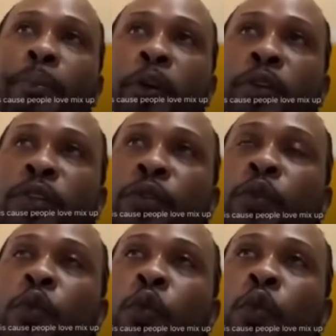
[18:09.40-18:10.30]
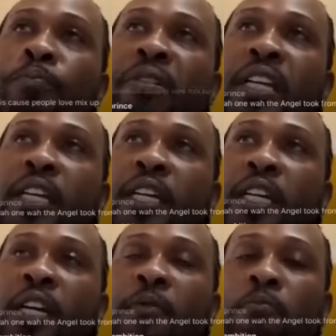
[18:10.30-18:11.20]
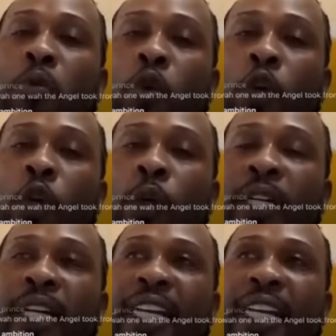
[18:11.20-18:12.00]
if you become a person who be